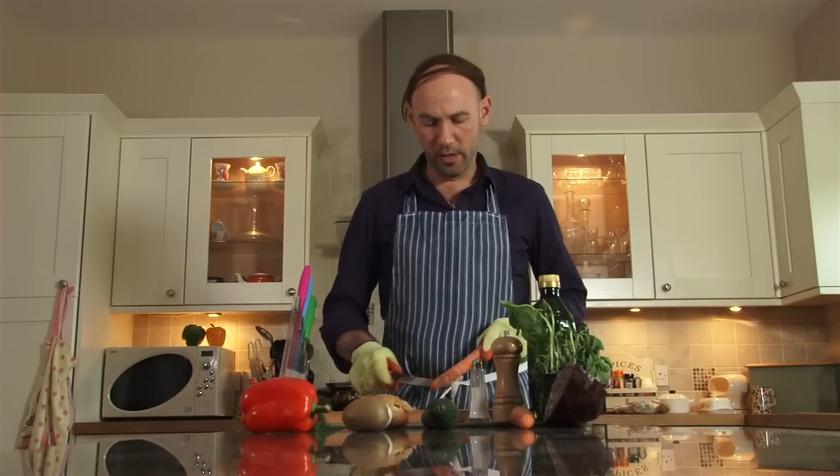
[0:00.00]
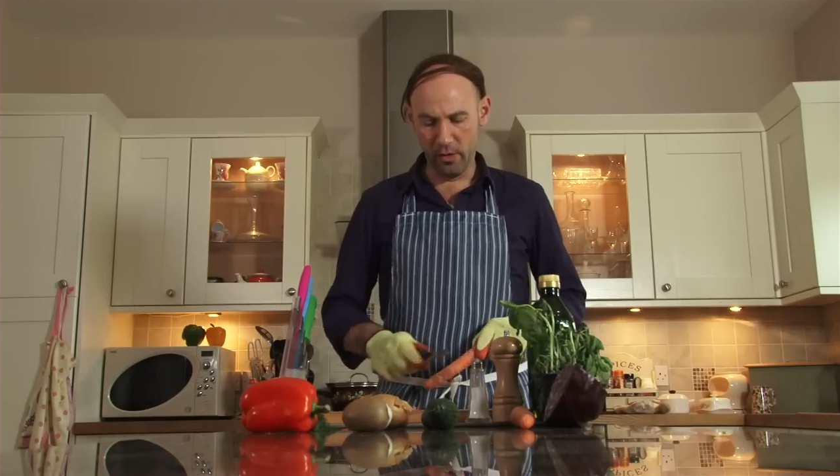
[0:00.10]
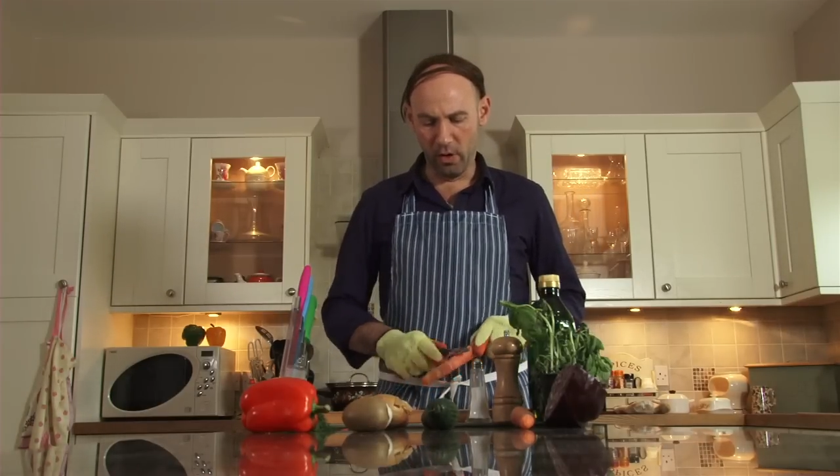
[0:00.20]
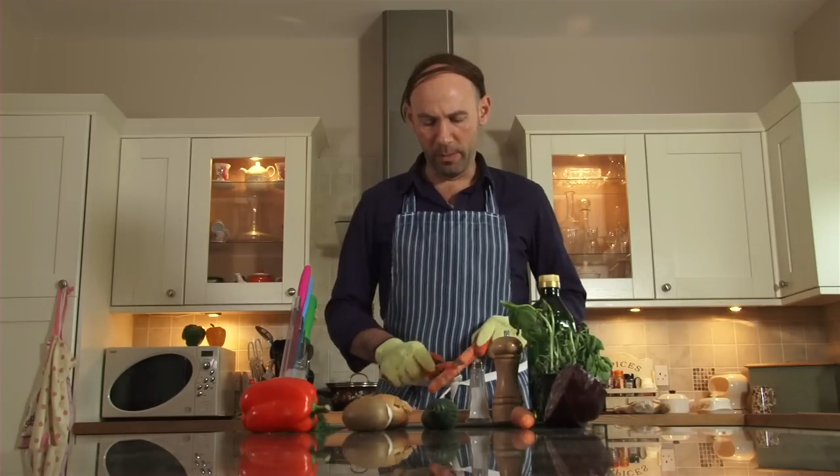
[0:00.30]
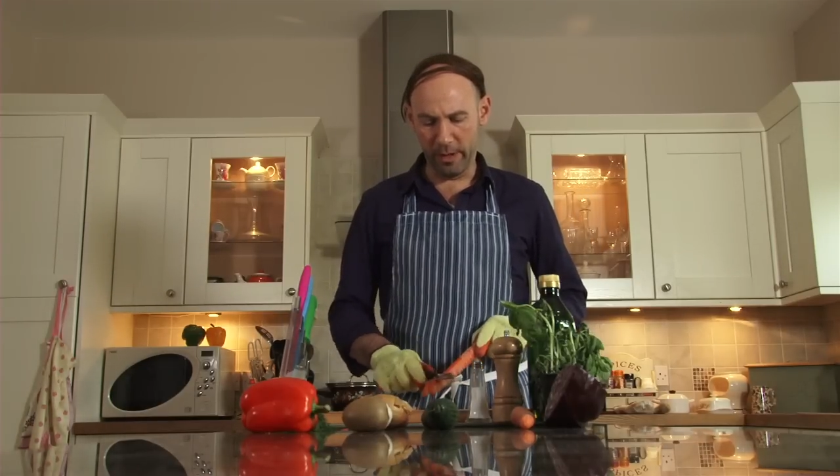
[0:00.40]

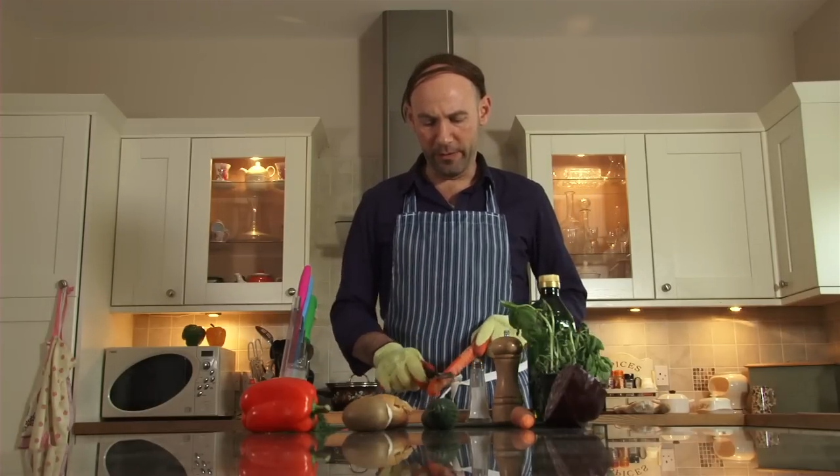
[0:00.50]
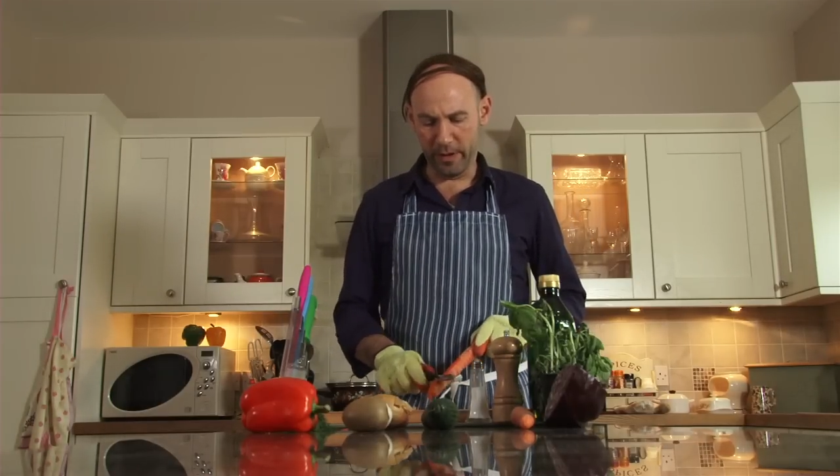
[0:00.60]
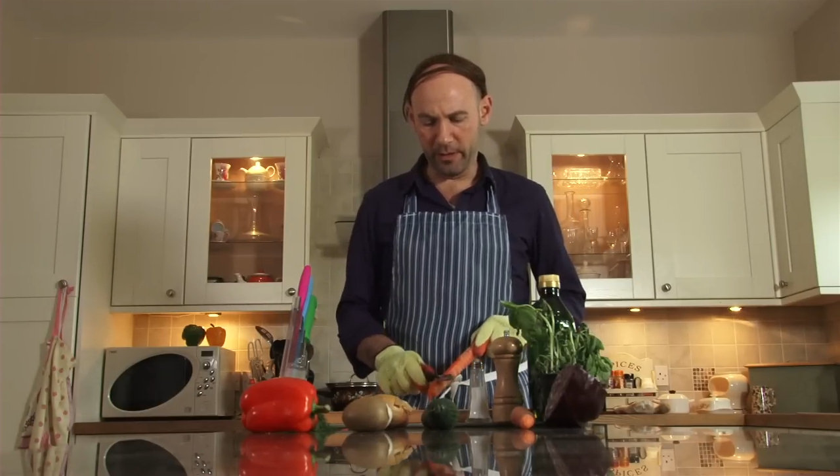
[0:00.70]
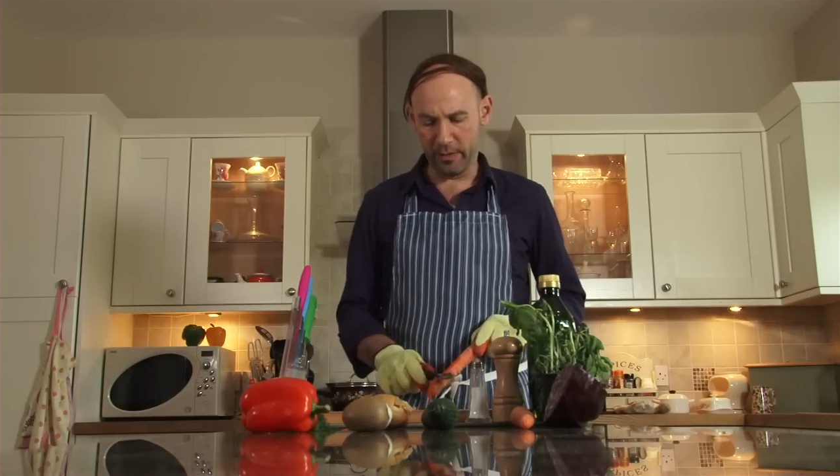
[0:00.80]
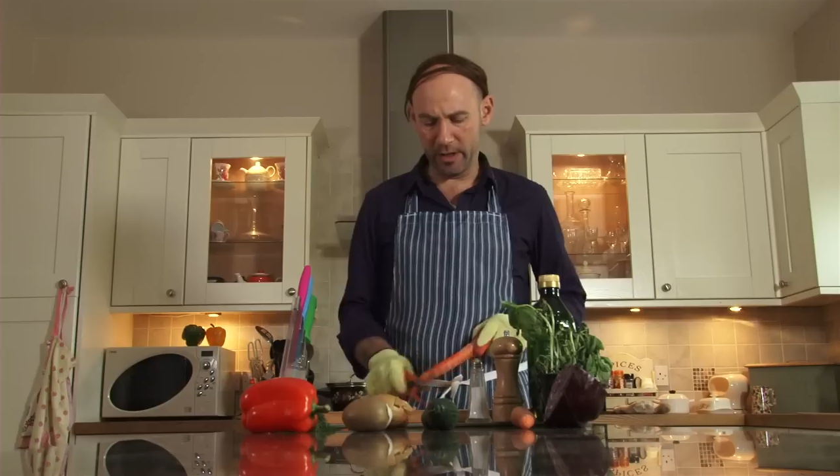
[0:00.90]
Normally for
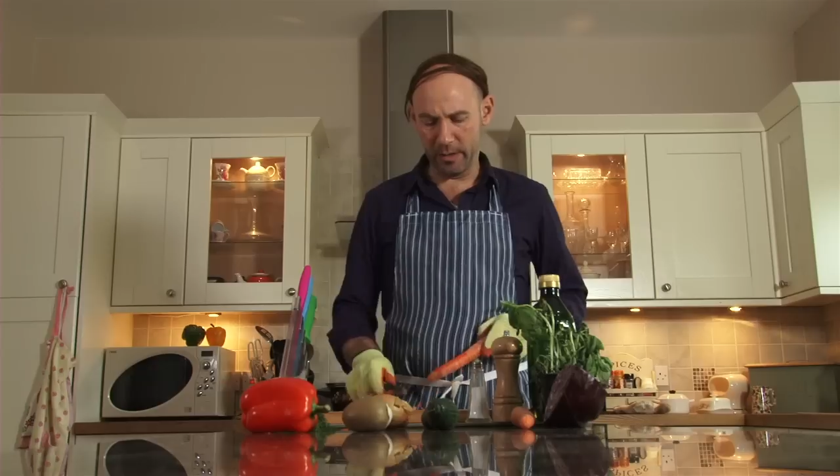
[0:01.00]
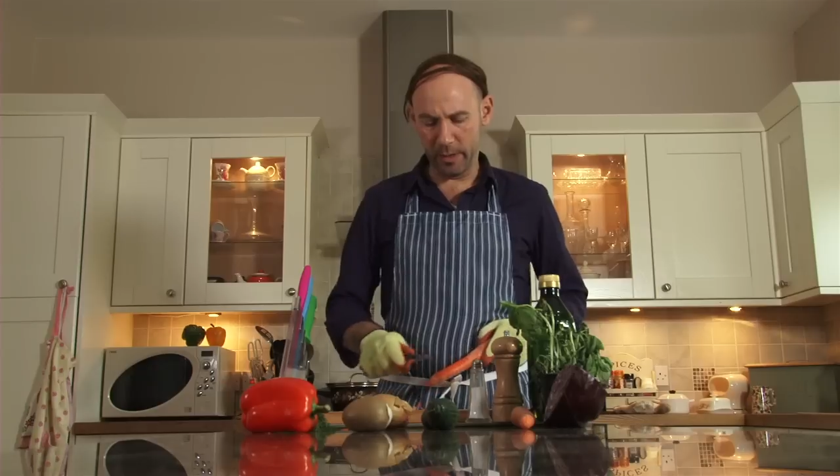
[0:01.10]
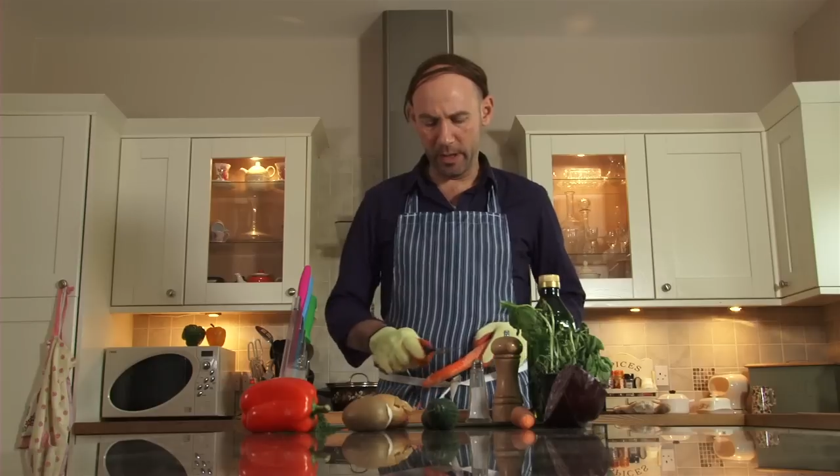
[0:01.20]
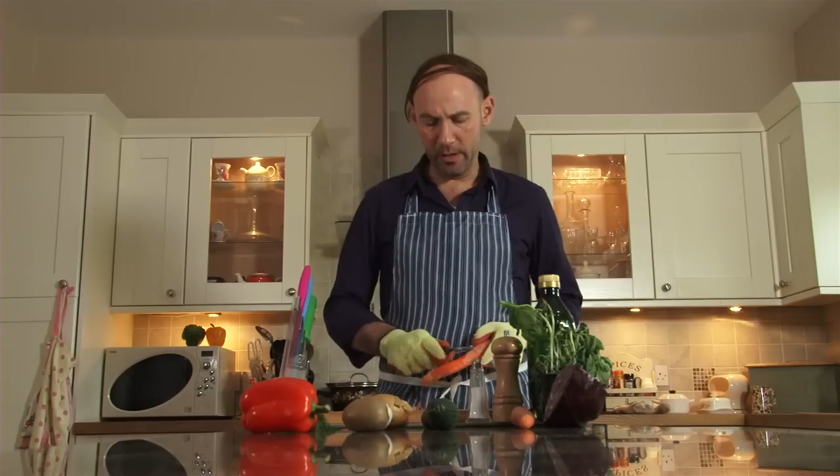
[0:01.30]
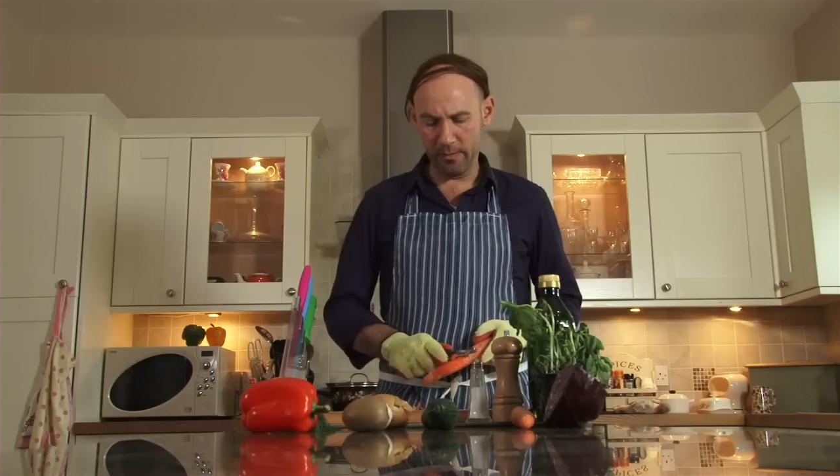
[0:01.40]
this
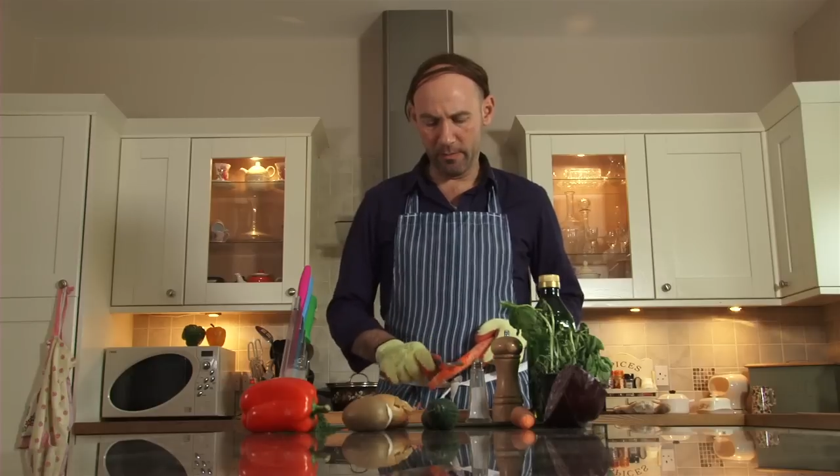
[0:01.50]
recipe